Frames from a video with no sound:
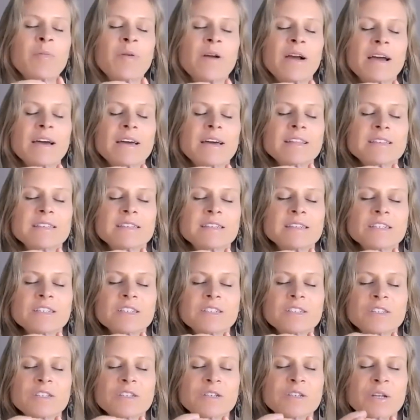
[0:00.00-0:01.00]
breaths and
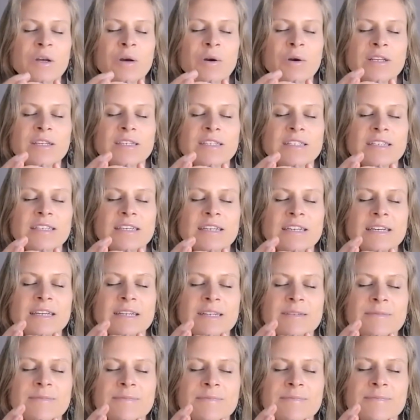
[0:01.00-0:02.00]
just
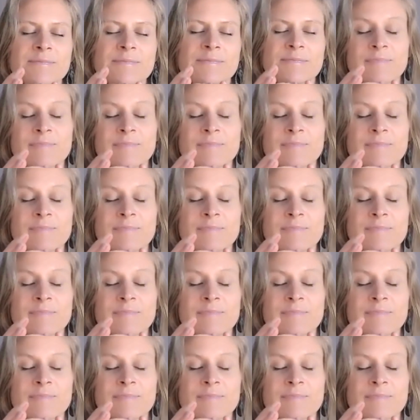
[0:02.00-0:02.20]
noticing